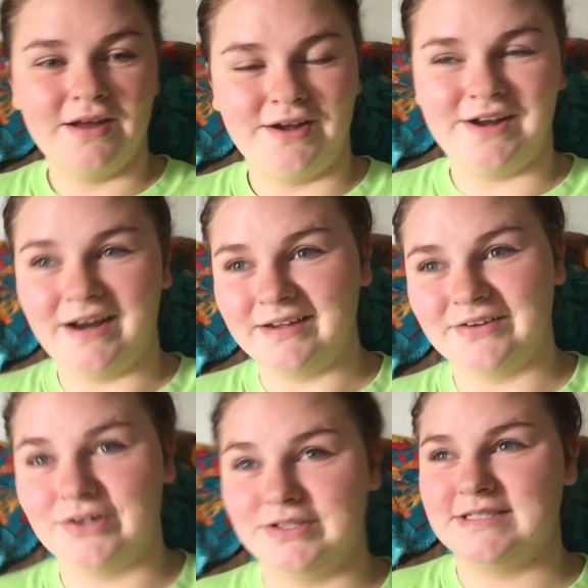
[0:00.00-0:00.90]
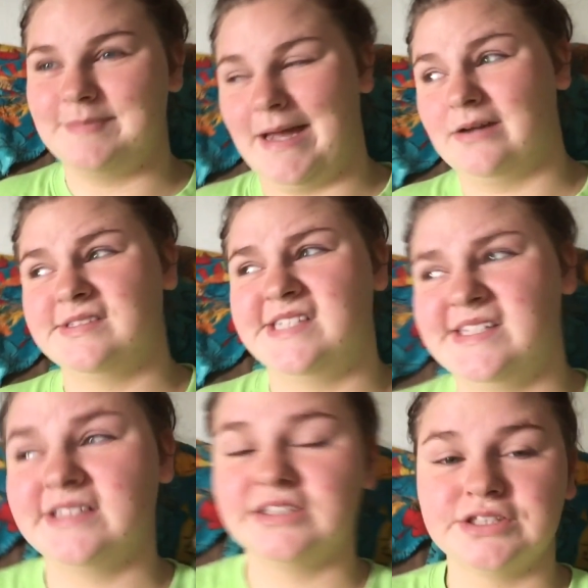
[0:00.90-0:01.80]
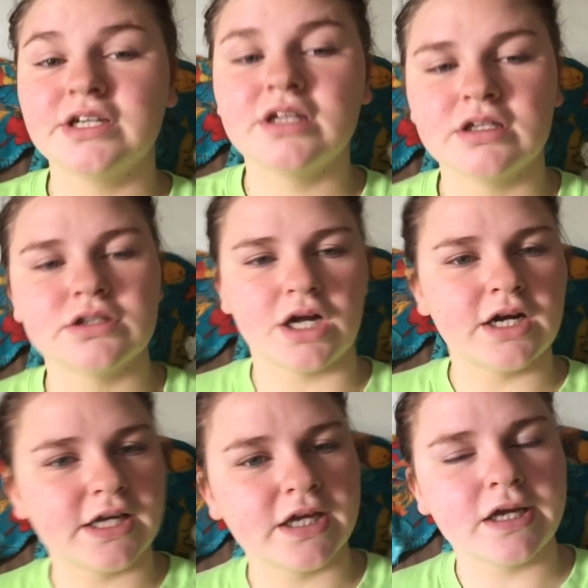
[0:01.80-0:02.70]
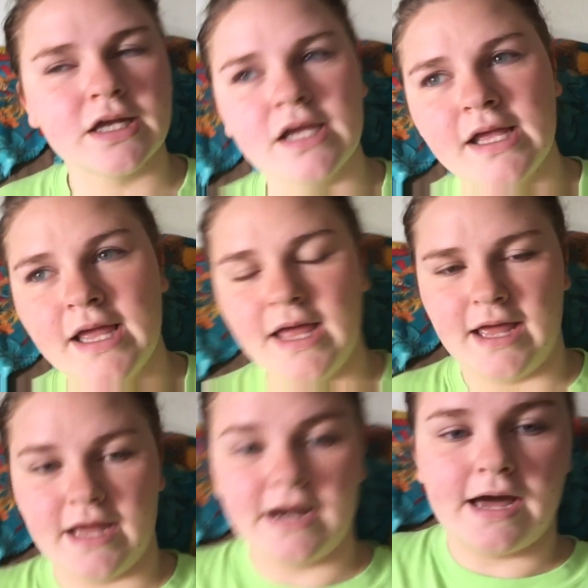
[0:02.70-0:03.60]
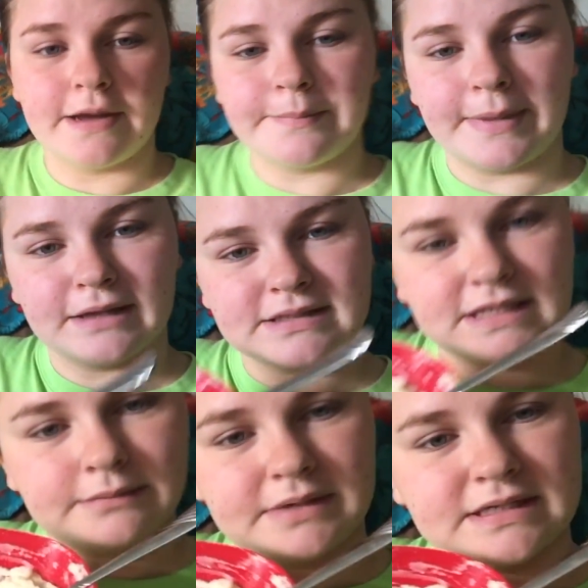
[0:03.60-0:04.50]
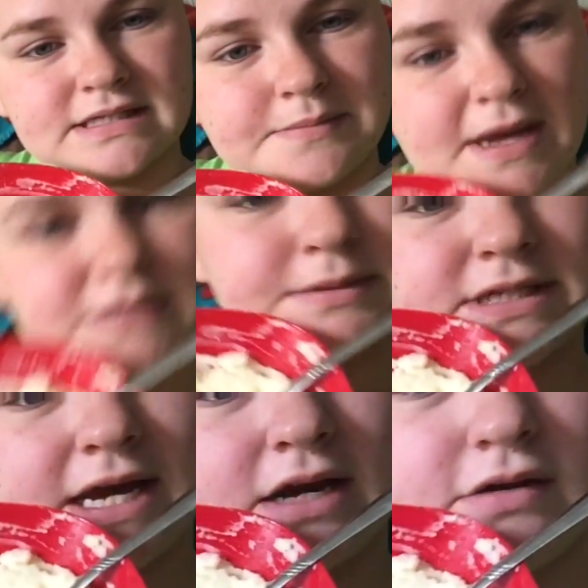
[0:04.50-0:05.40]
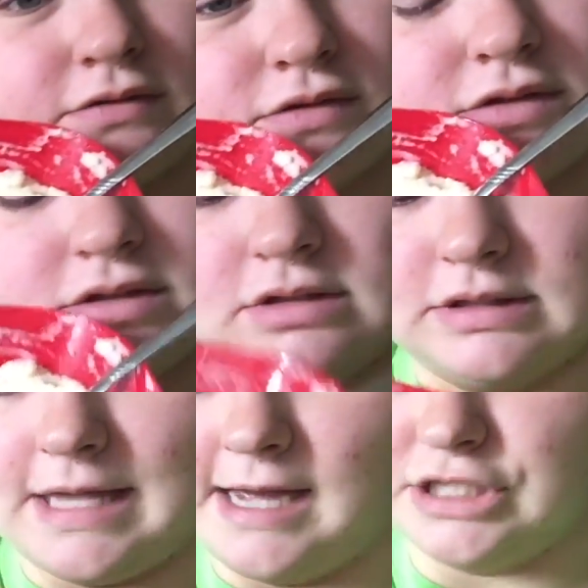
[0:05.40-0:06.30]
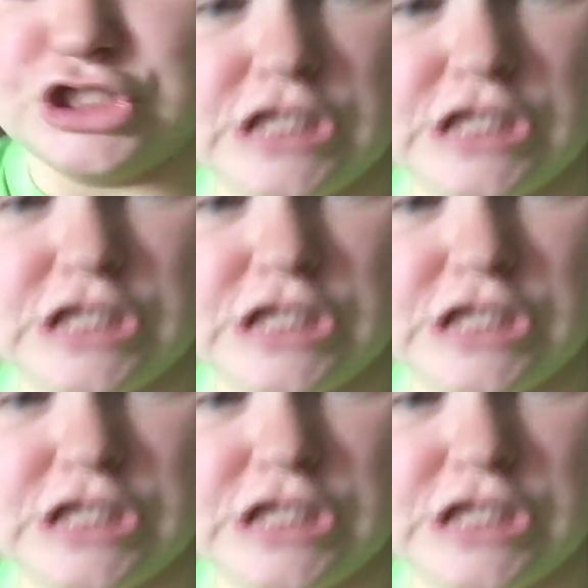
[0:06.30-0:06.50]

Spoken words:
All right, y'all, it's about 10:30, and I'm about to eat me some mashed potatoes that has